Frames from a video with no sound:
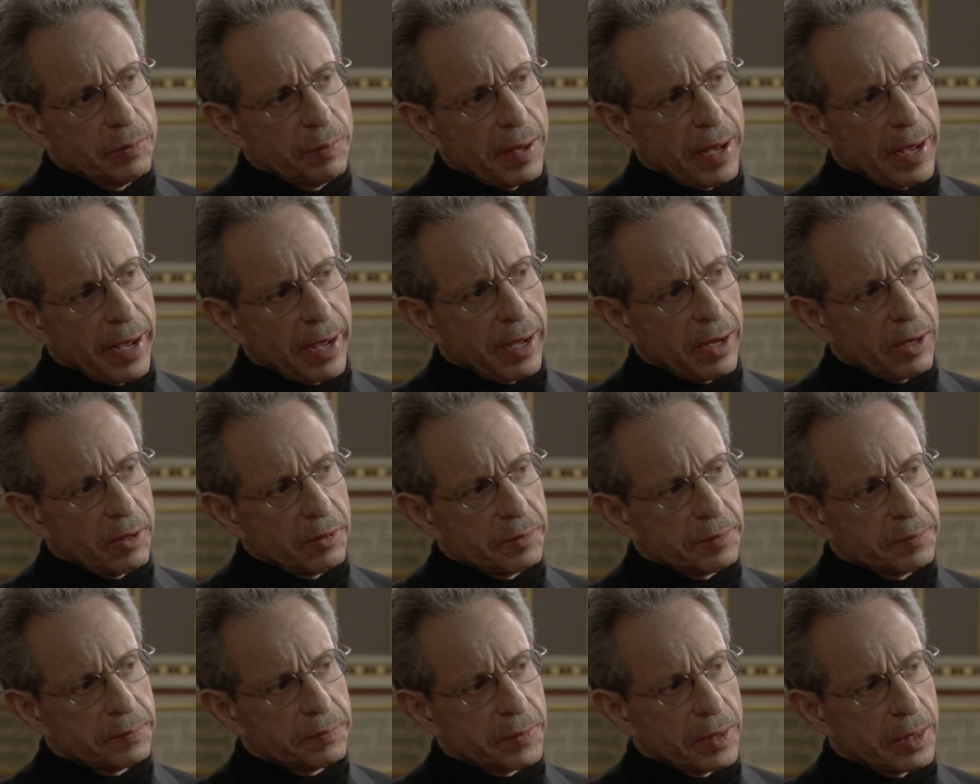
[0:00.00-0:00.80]

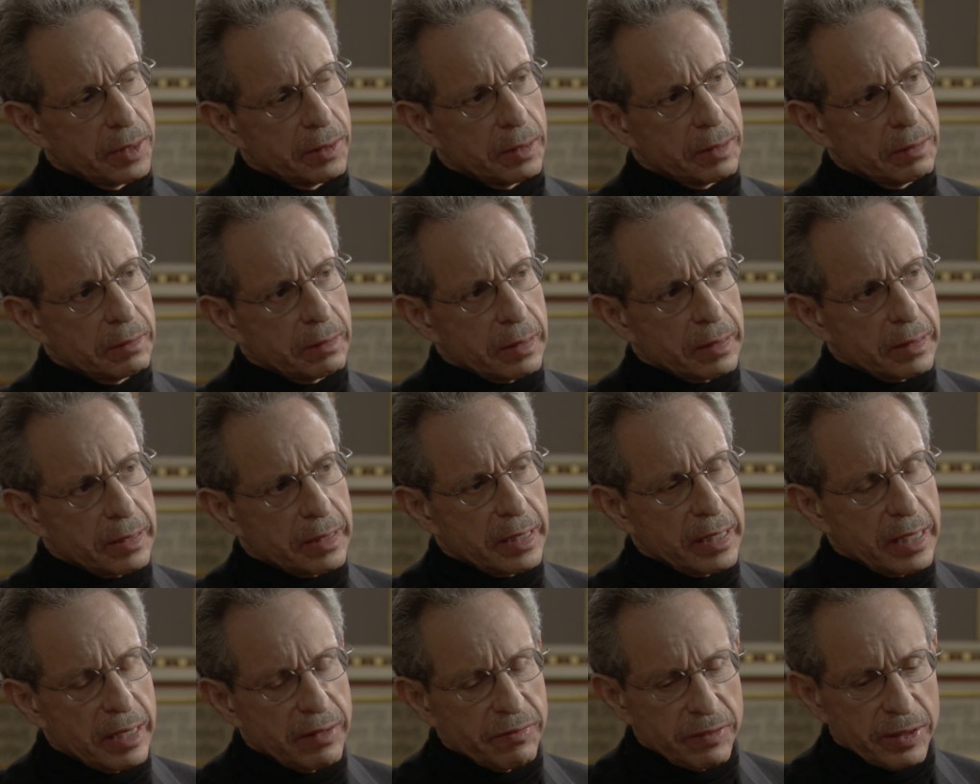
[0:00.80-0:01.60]
about
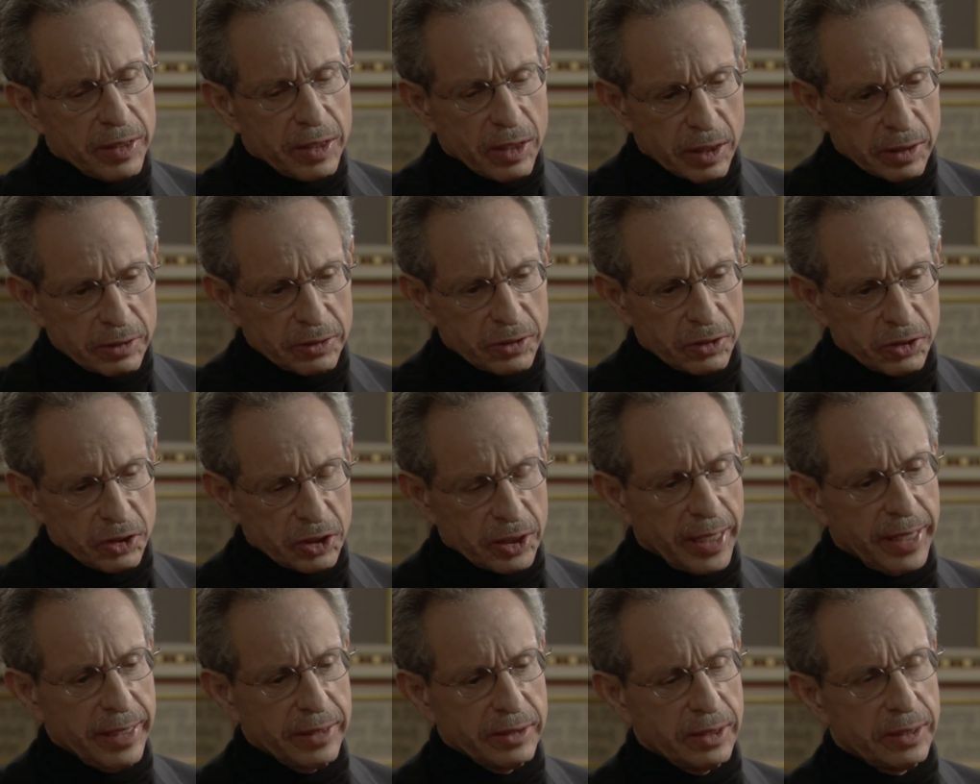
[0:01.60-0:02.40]
giving
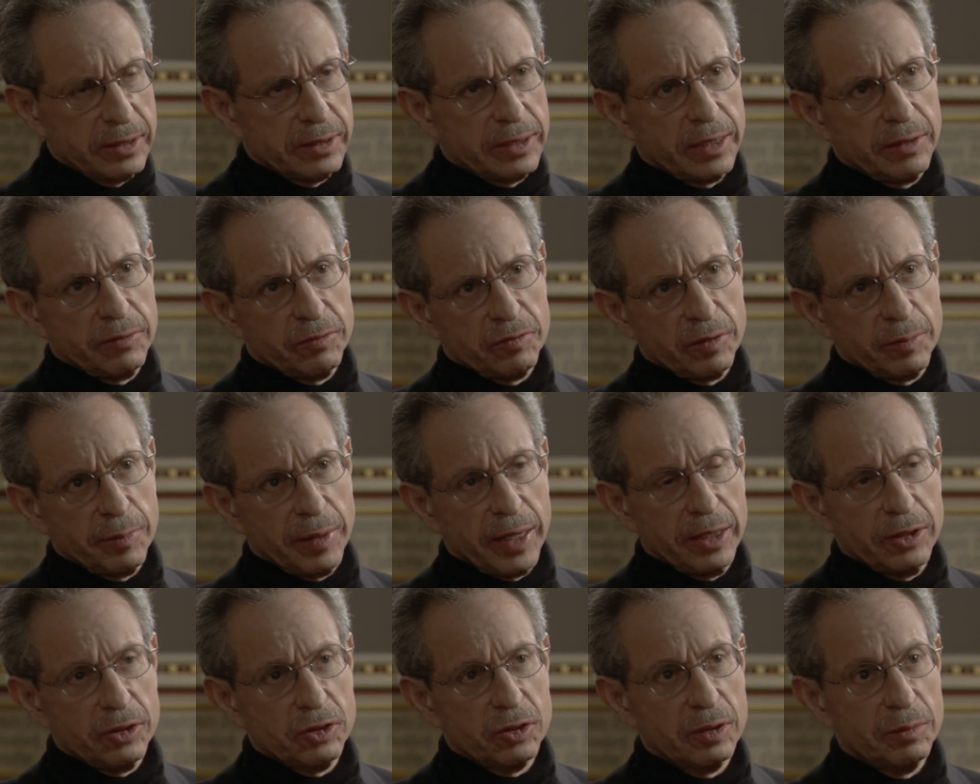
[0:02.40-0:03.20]
understanding to
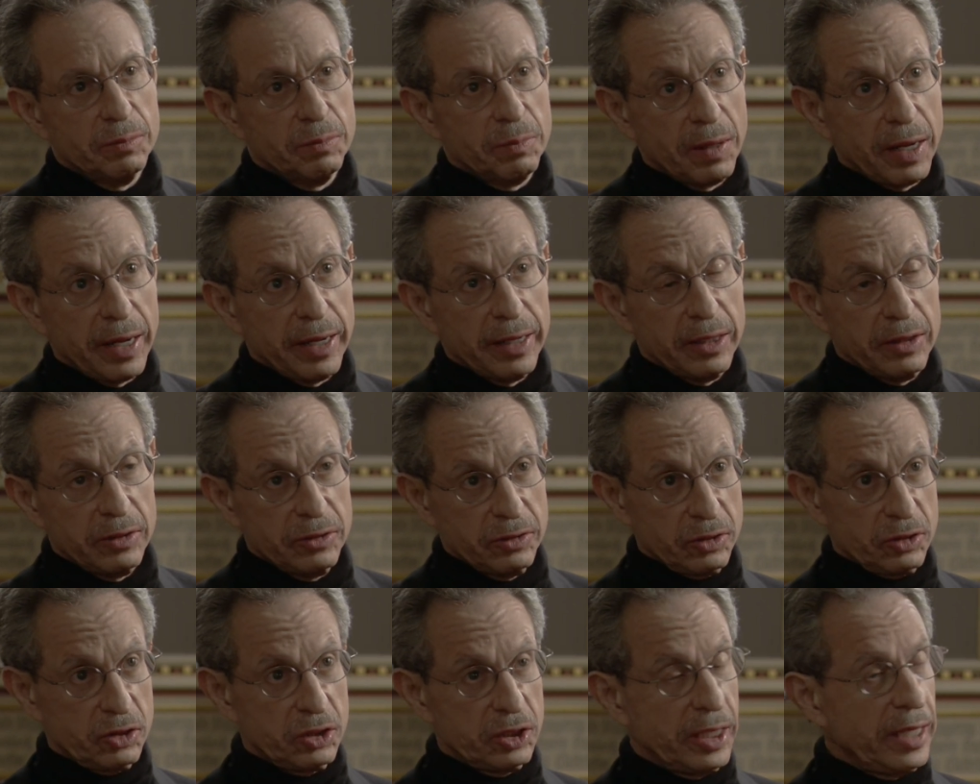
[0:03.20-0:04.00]
information by
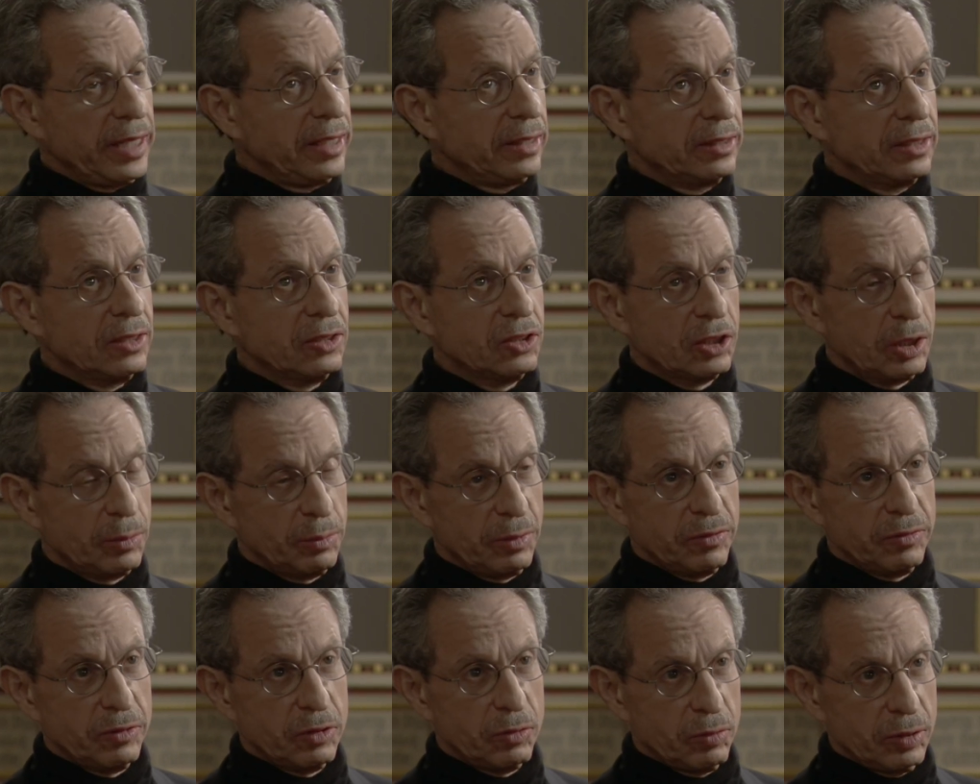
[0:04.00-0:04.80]
understanding
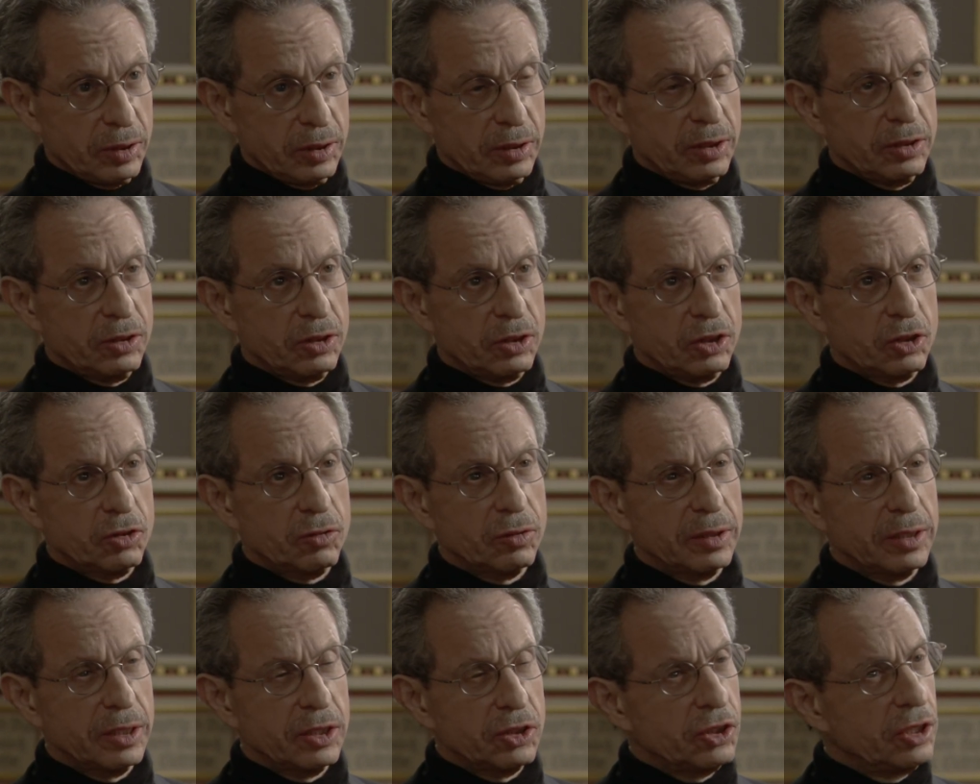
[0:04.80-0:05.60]
some of the religious
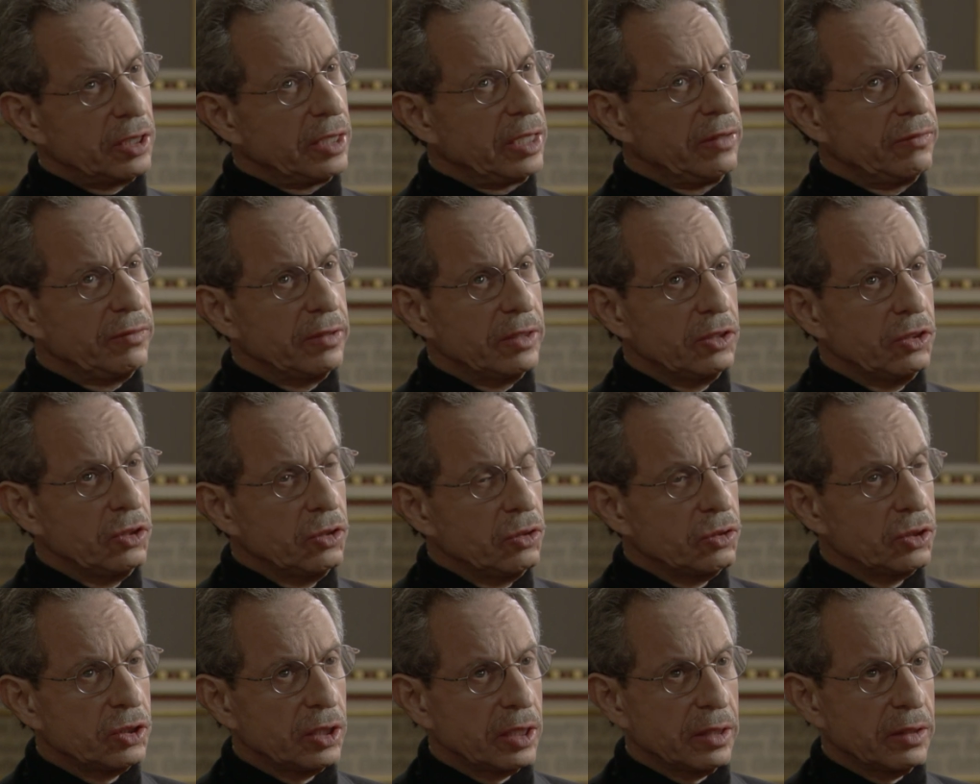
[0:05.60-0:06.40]
tradition, even
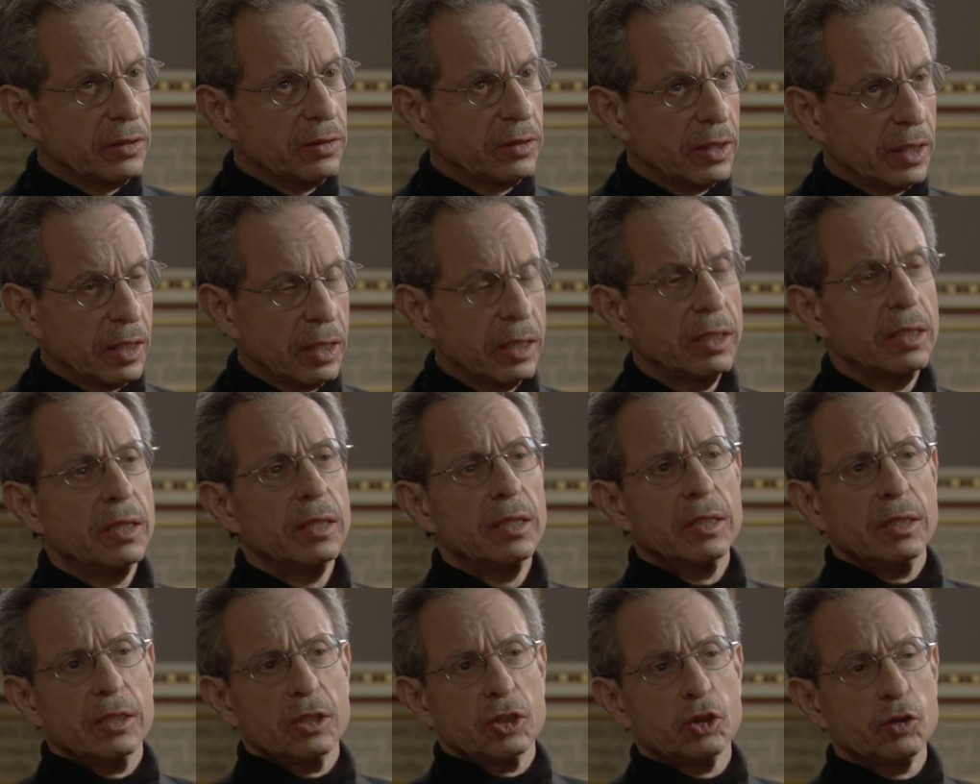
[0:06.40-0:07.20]
using the
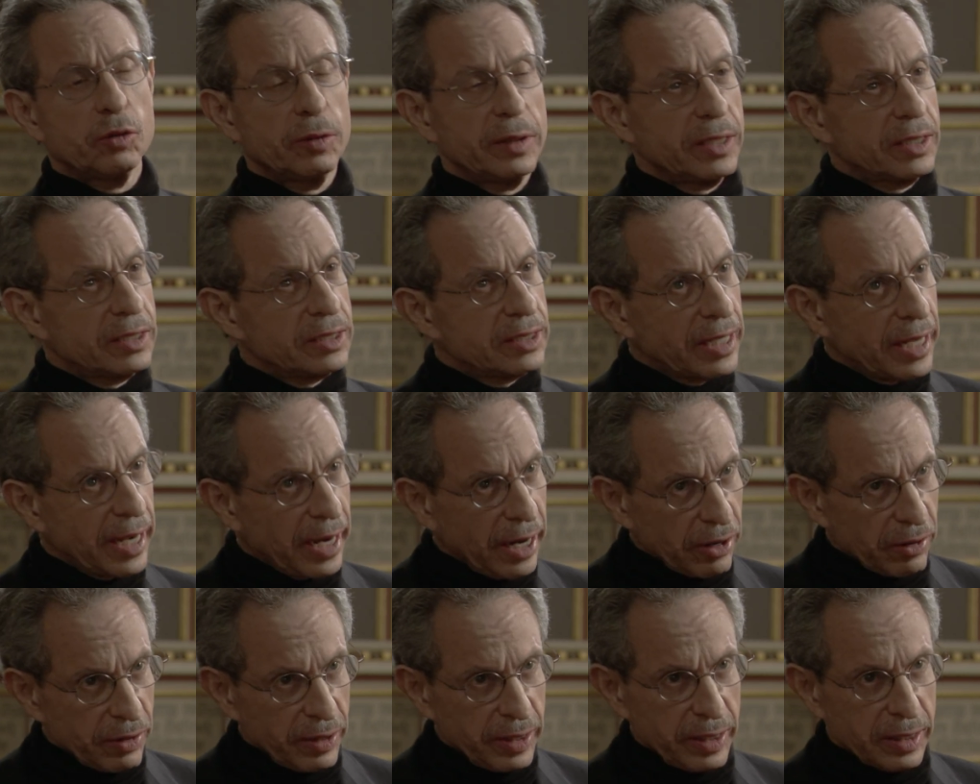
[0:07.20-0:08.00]

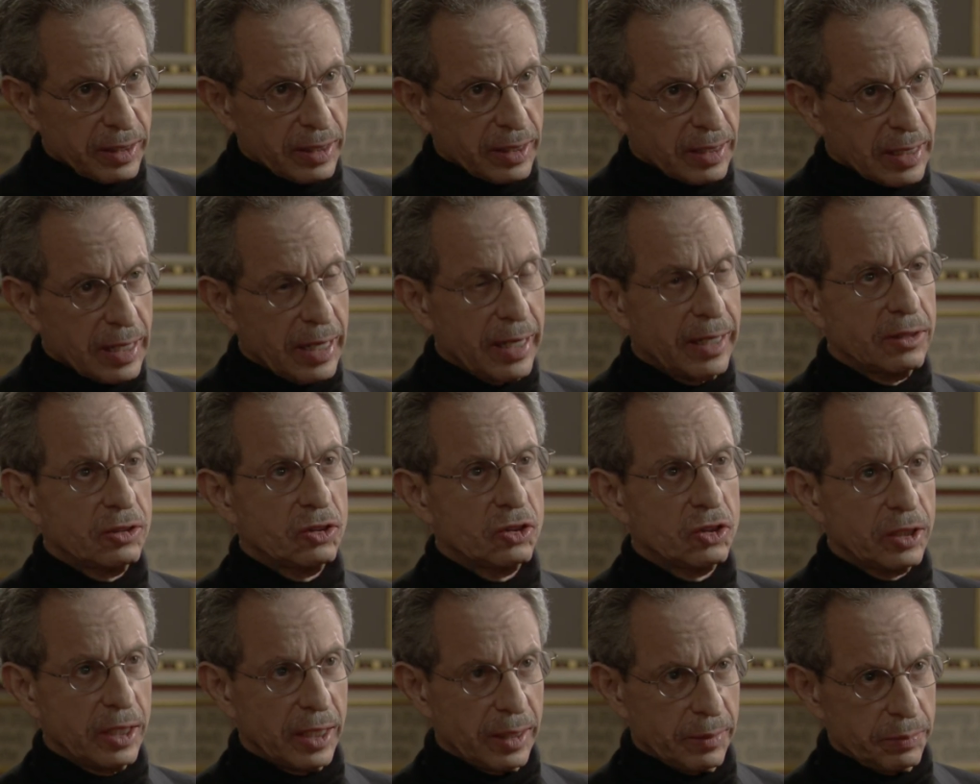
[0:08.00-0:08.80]
Trinitarian
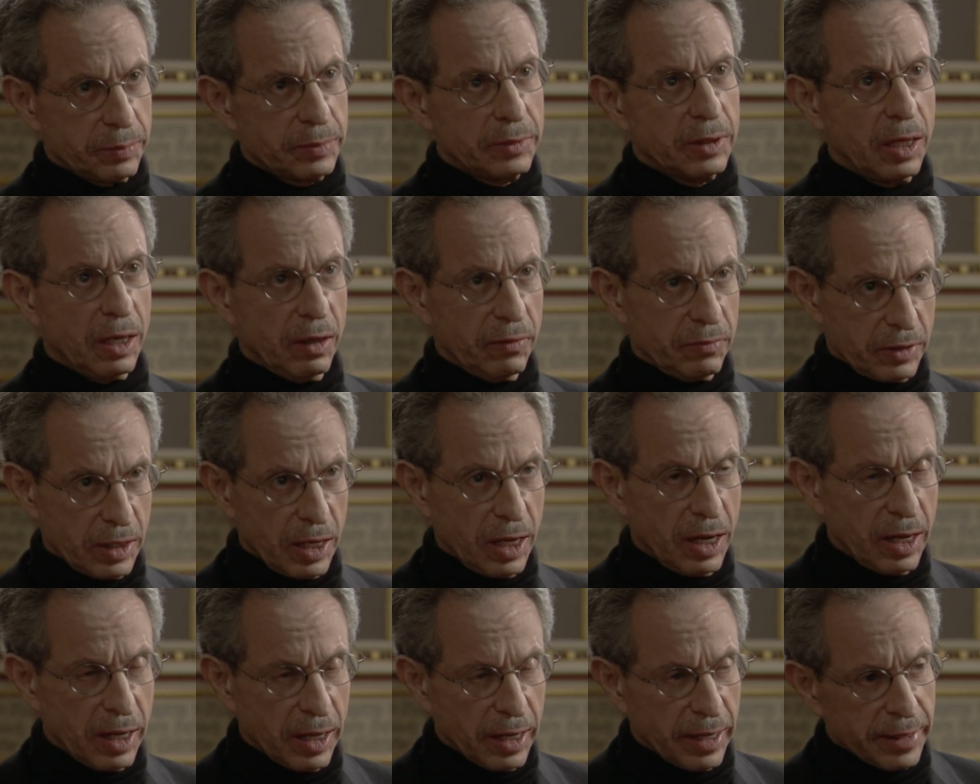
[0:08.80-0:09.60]
concept of
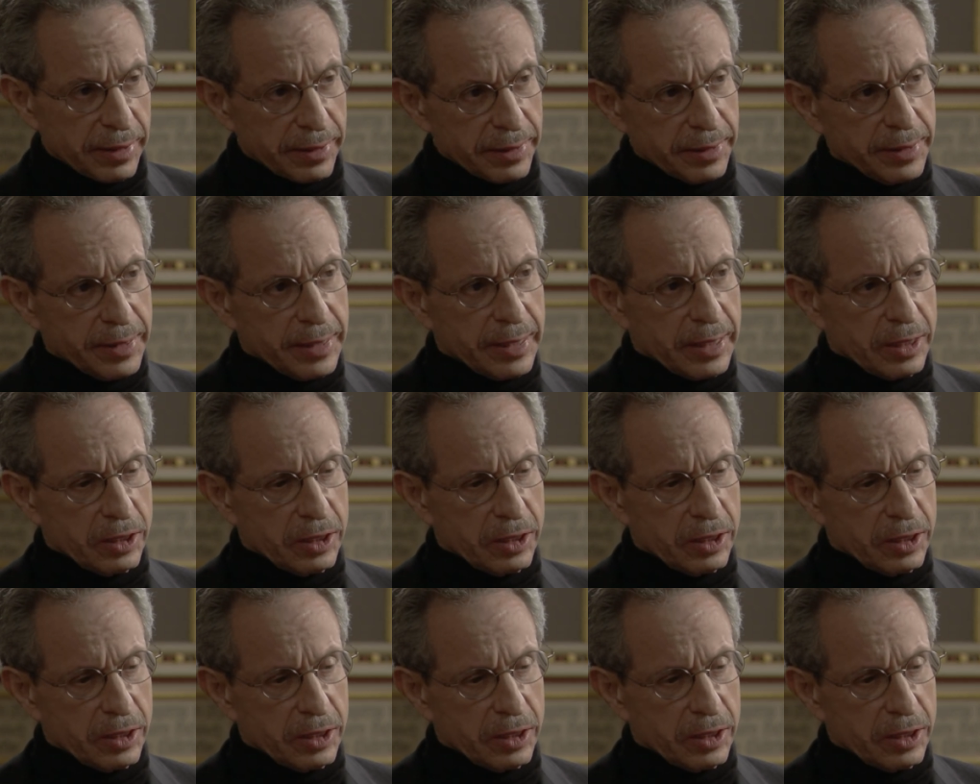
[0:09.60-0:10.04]
God